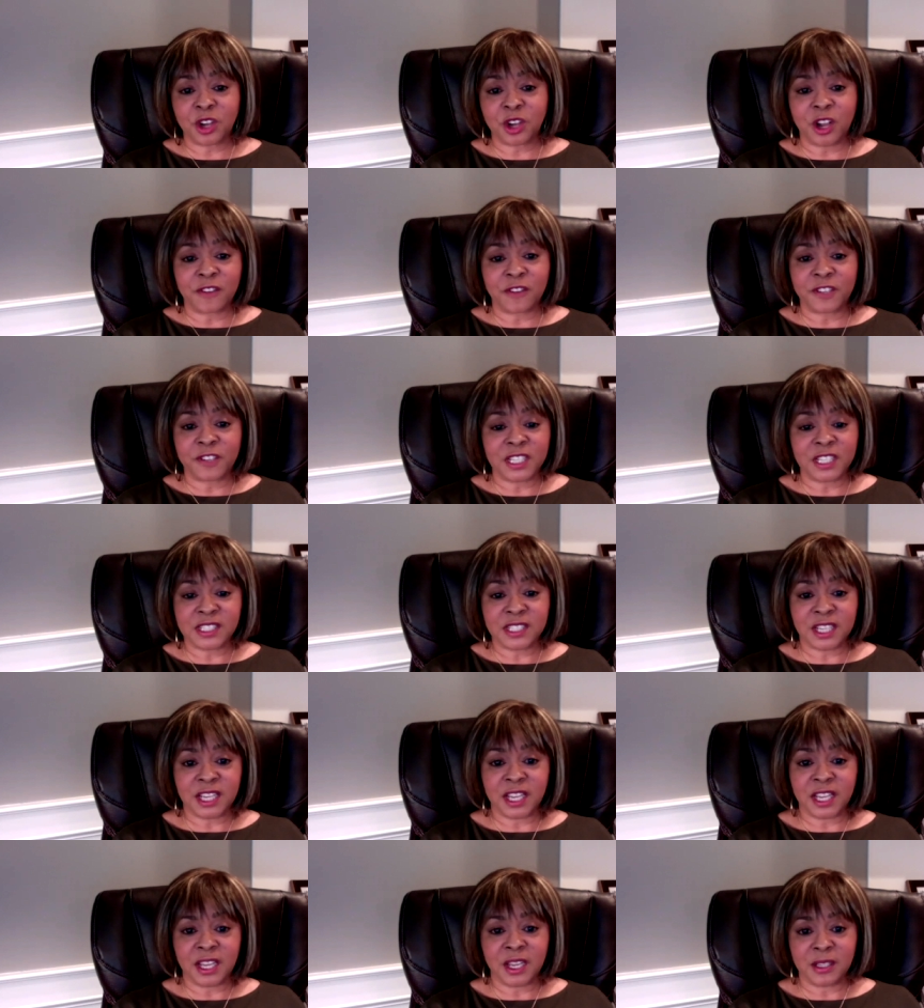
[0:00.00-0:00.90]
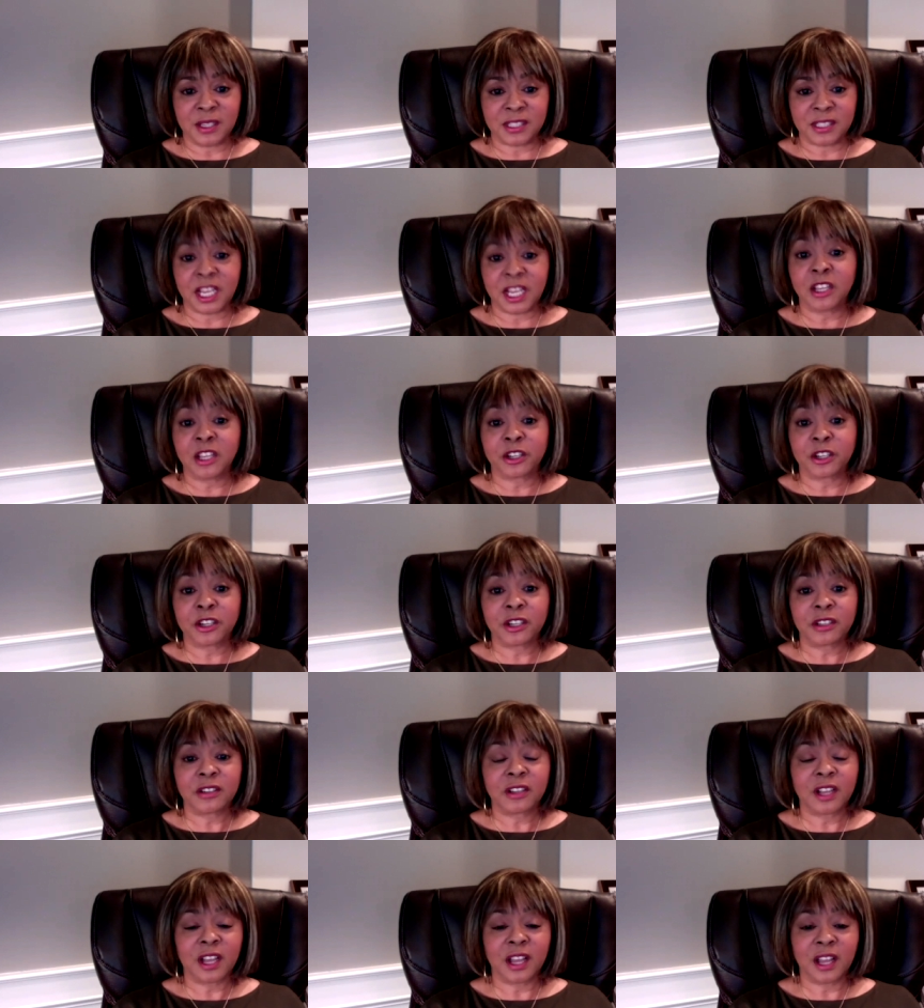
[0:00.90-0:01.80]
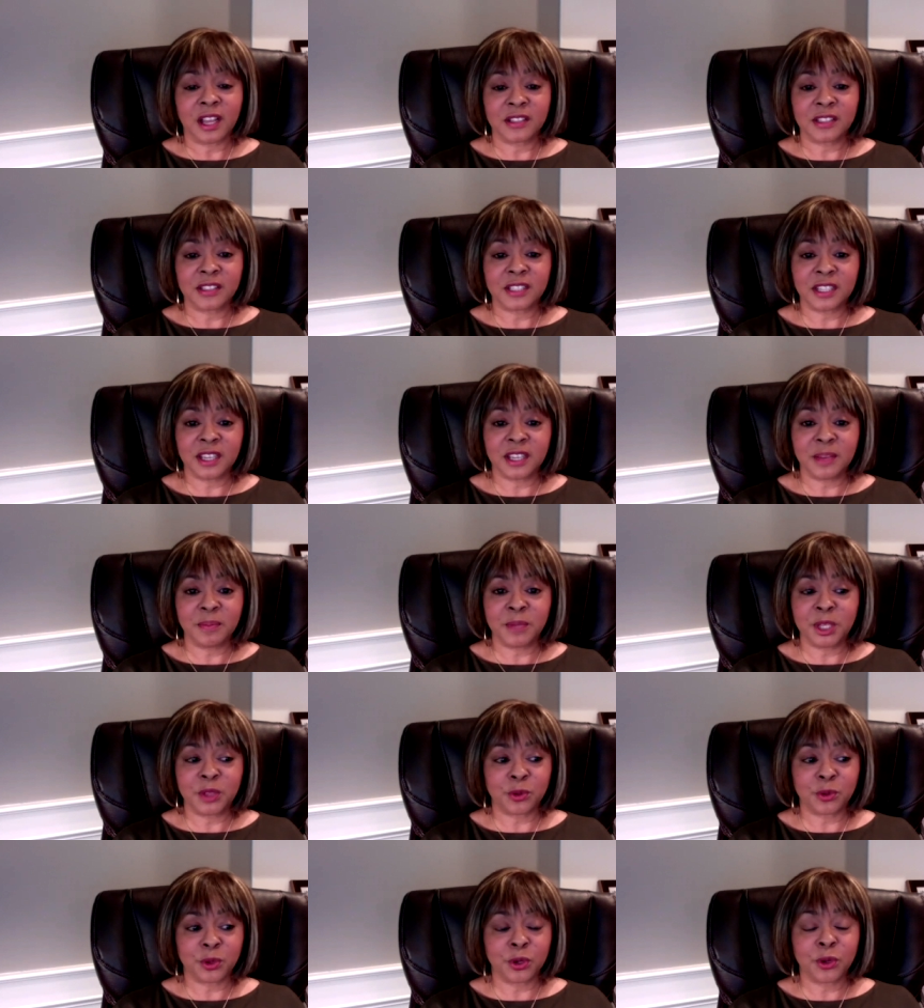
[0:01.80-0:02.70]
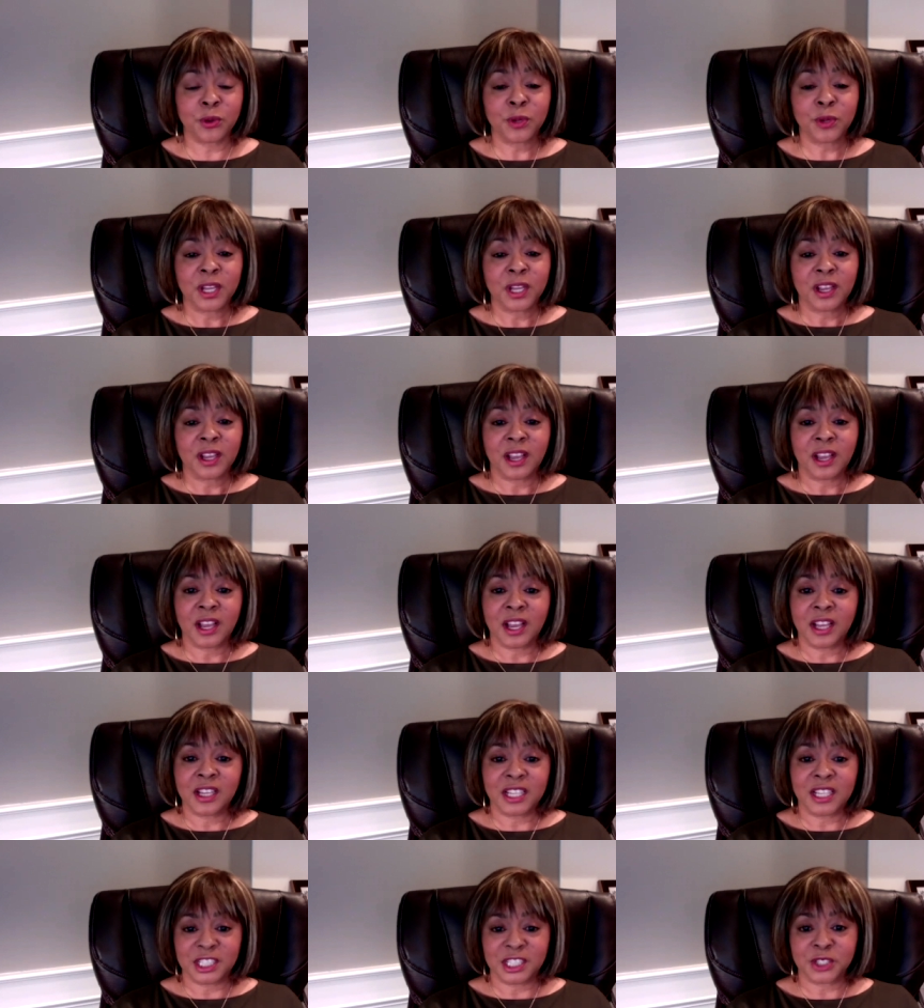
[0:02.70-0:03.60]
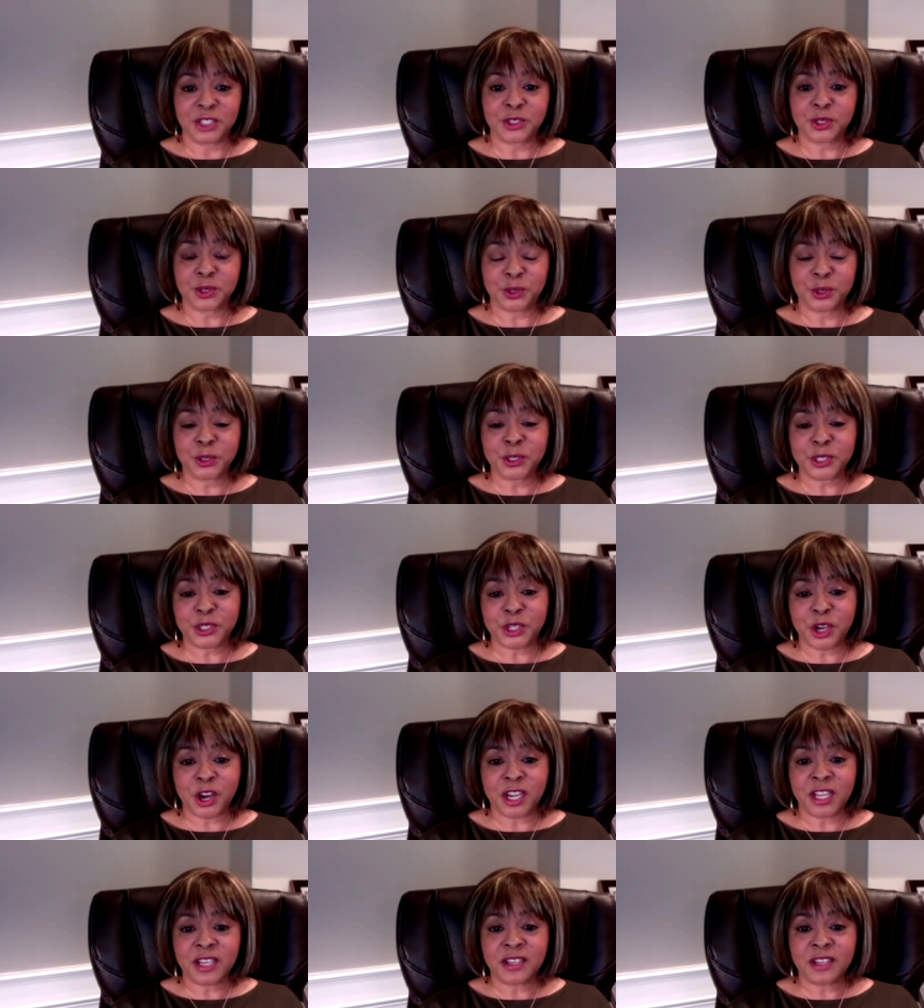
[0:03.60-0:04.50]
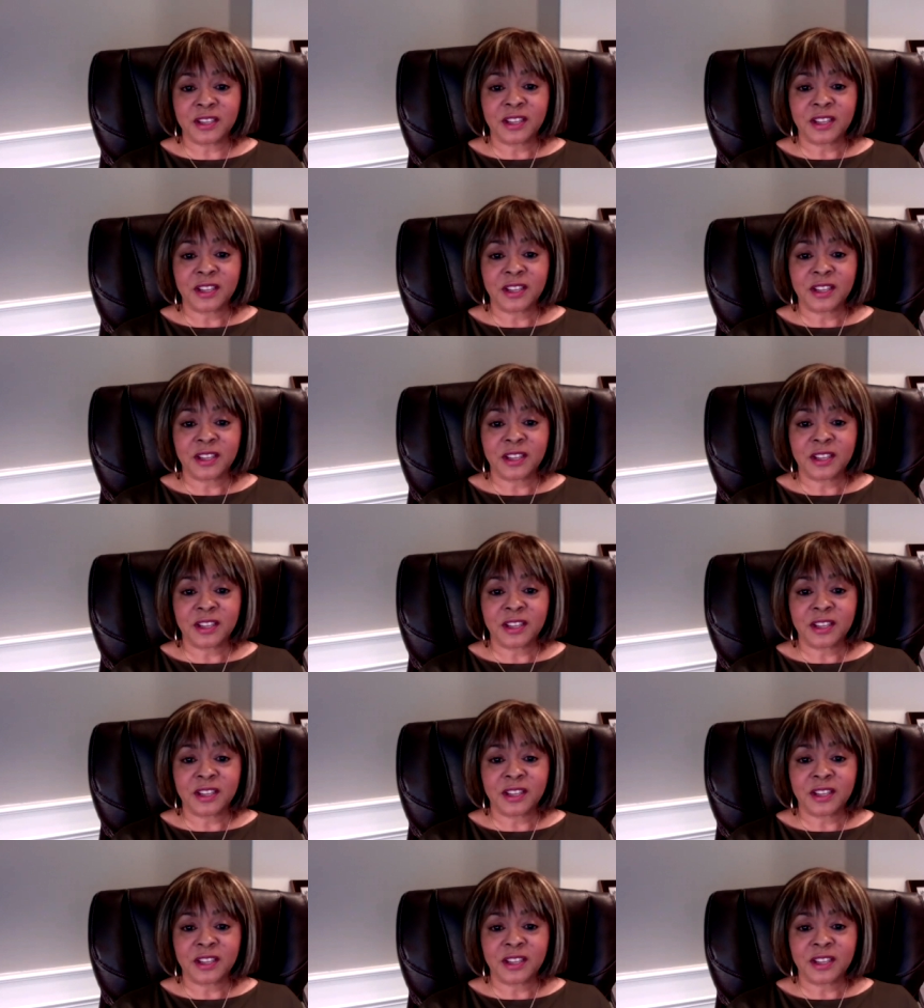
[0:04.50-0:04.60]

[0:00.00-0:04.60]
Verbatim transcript: off as a teller uh, to get me through uh, until school started.